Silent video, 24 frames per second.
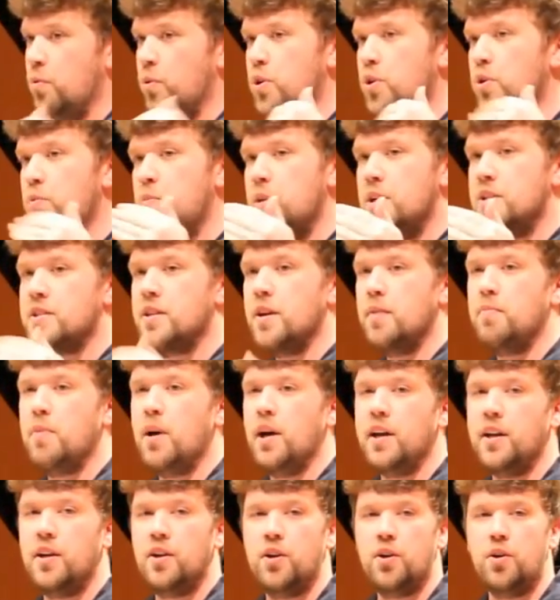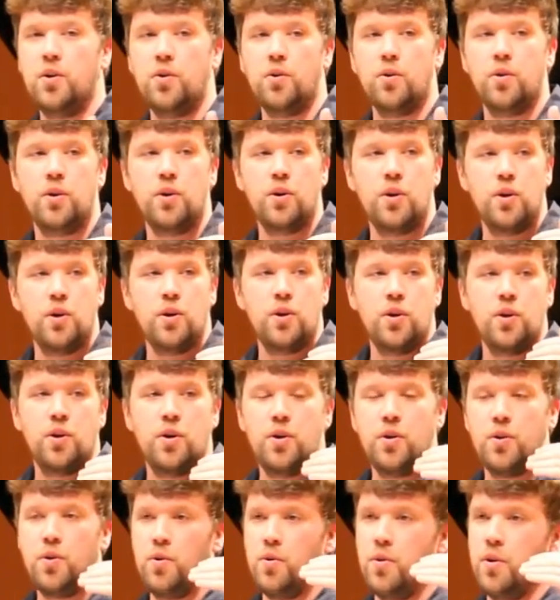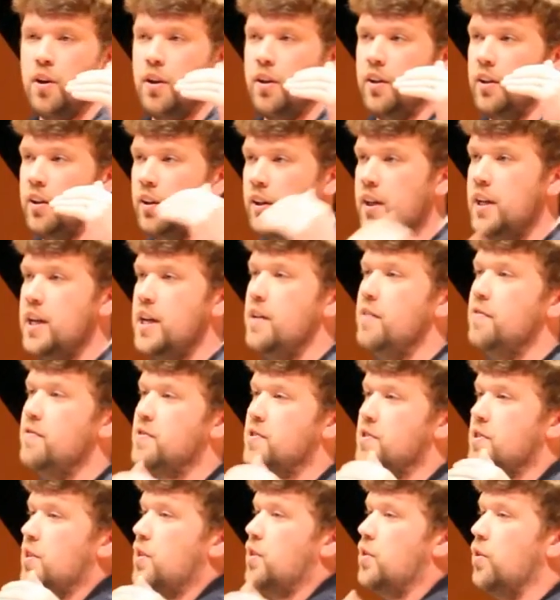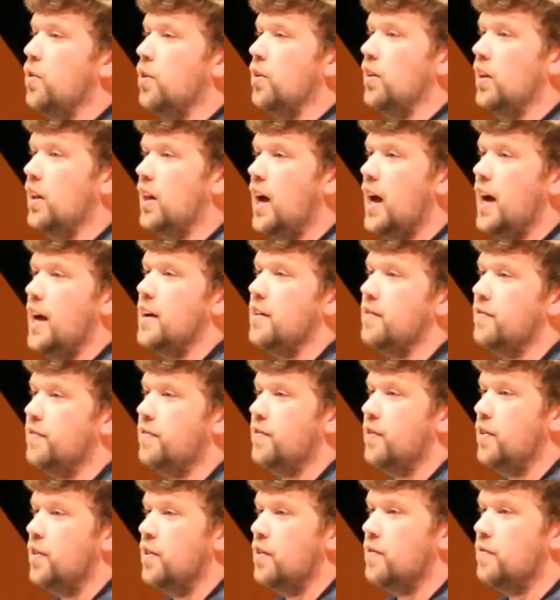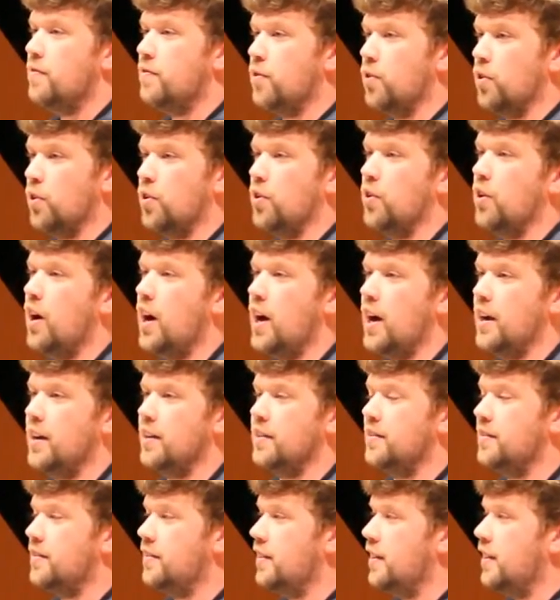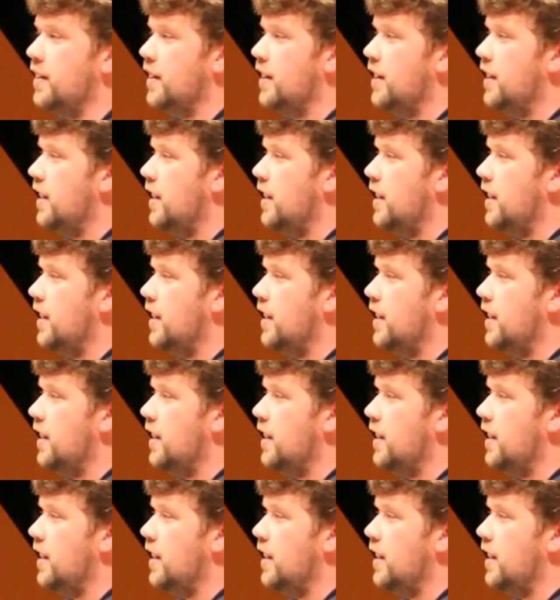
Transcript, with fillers: Will you be somebody who, who lives your life for Christ